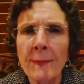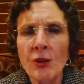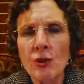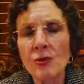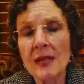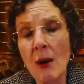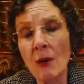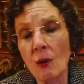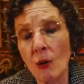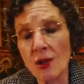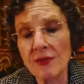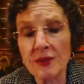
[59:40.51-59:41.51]
choose now, of
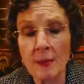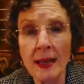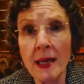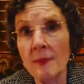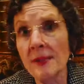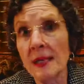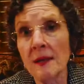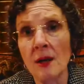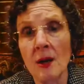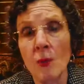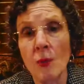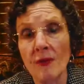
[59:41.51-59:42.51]
course, if somebody comes in
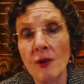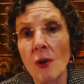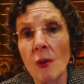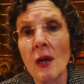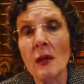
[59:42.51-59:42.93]
with, you know,